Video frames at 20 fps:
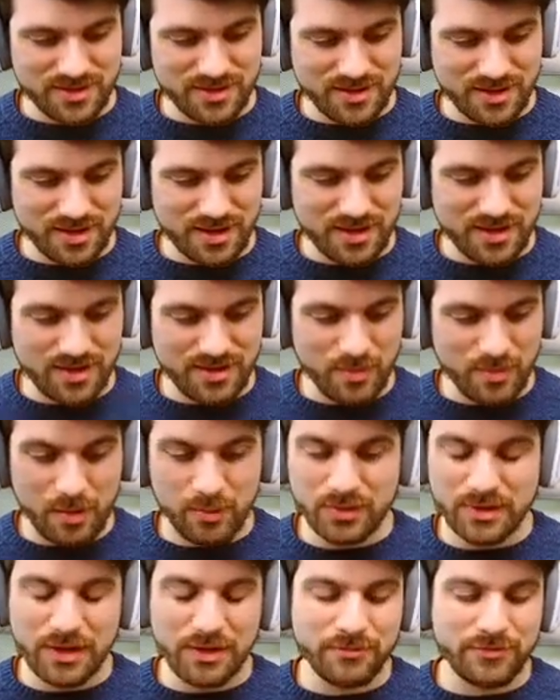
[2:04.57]
I
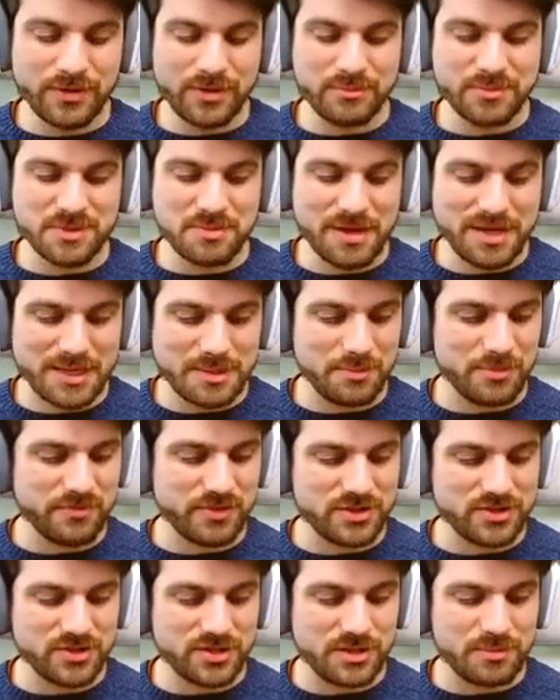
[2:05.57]
would love for them to make him
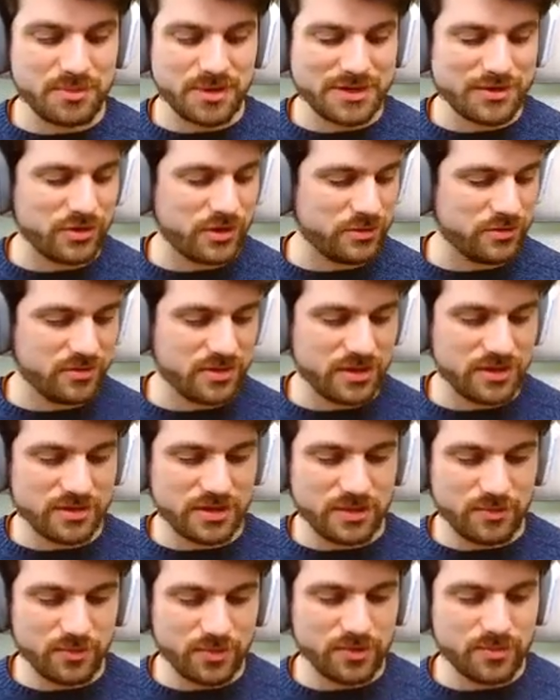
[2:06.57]
eventually, but I don't think
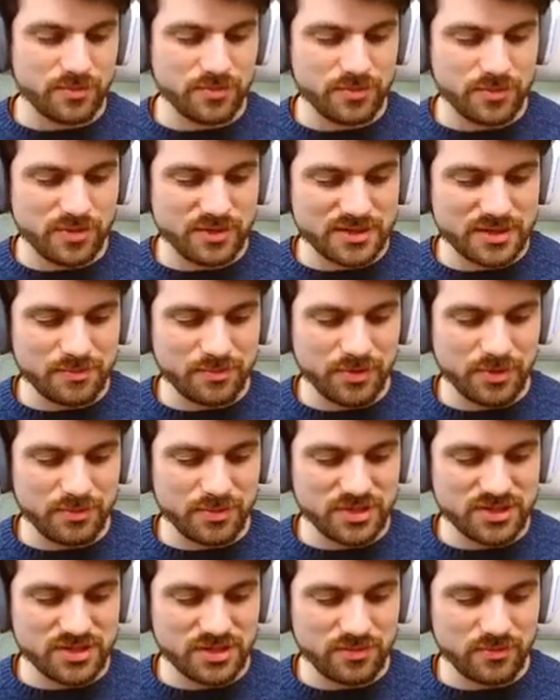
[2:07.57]
they will, because they're pretty
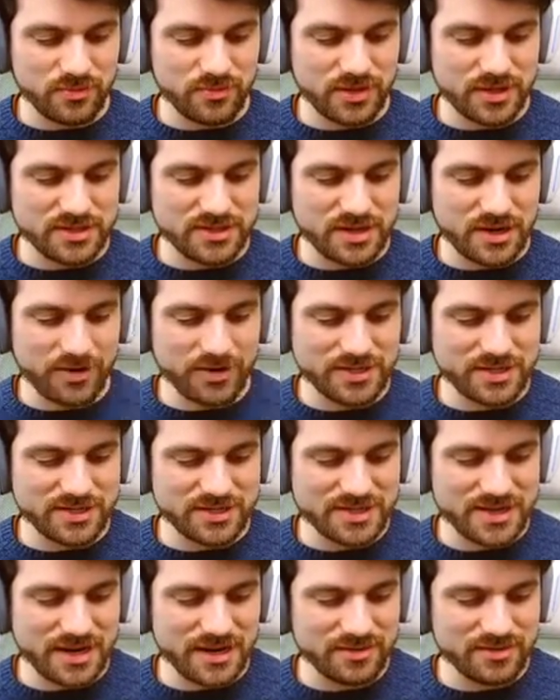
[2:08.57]
much done with these
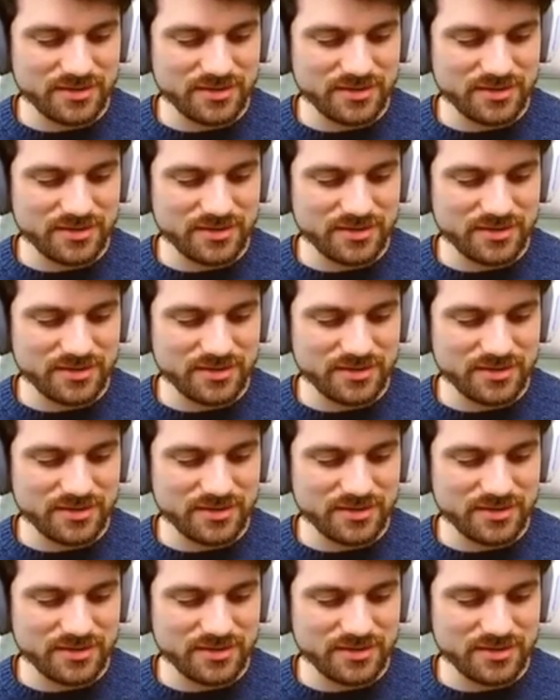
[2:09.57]
characters now.